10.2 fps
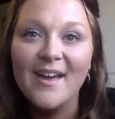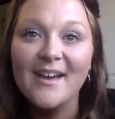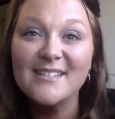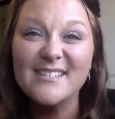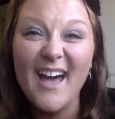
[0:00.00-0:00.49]

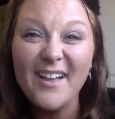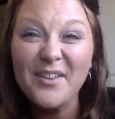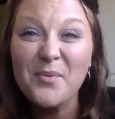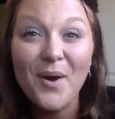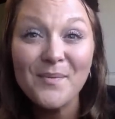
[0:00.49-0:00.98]

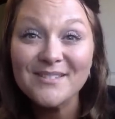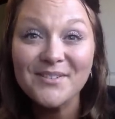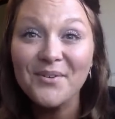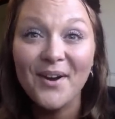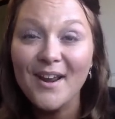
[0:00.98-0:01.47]
exactly what was
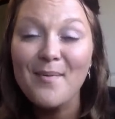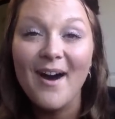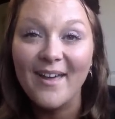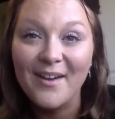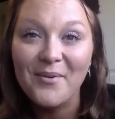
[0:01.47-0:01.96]
so great
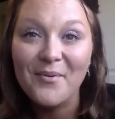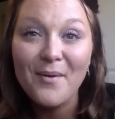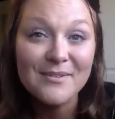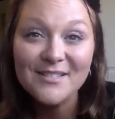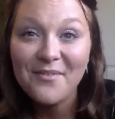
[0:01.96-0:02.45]
about it, what
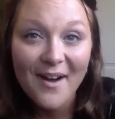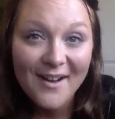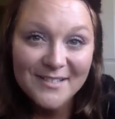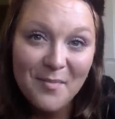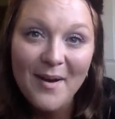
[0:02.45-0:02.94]
was so
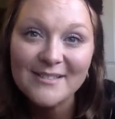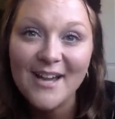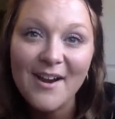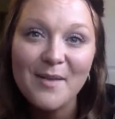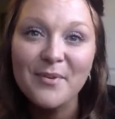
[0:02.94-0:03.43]
awesome about
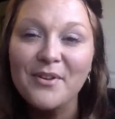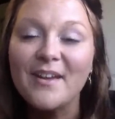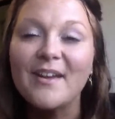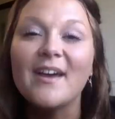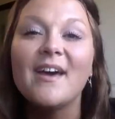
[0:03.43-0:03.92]
Tyra
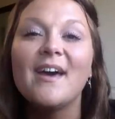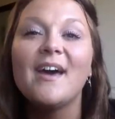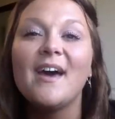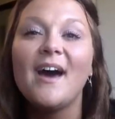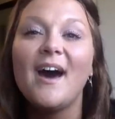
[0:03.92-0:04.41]
Beauty.
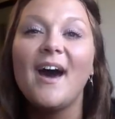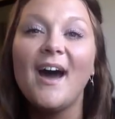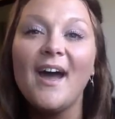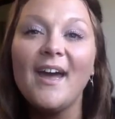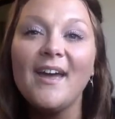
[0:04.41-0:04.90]

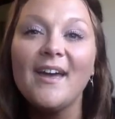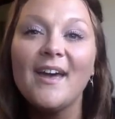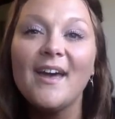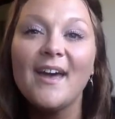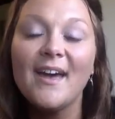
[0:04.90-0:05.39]
I
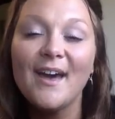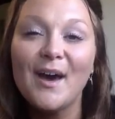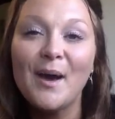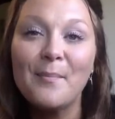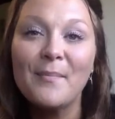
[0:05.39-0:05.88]

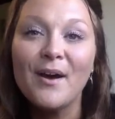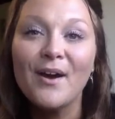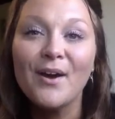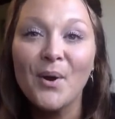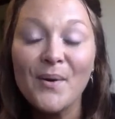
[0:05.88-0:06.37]
am
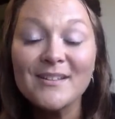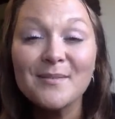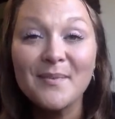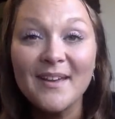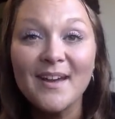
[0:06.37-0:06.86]
going
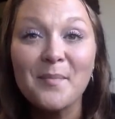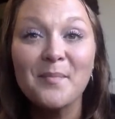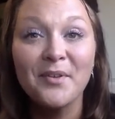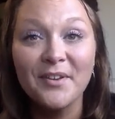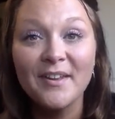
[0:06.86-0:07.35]
to be a
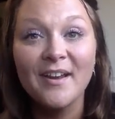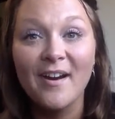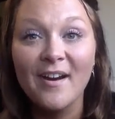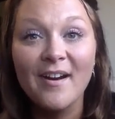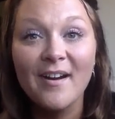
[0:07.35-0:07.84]

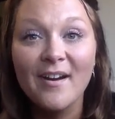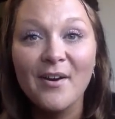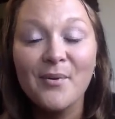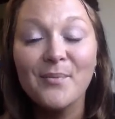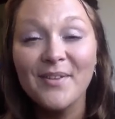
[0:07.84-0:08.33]
millionaire
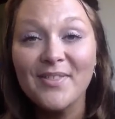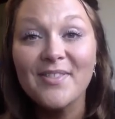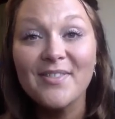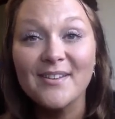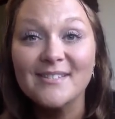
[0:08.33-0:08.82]
with
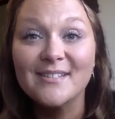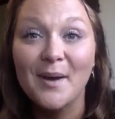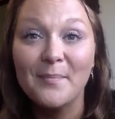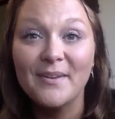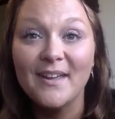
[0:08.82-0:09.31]
this
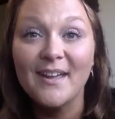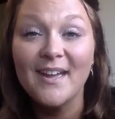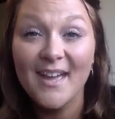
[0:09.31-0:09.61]
company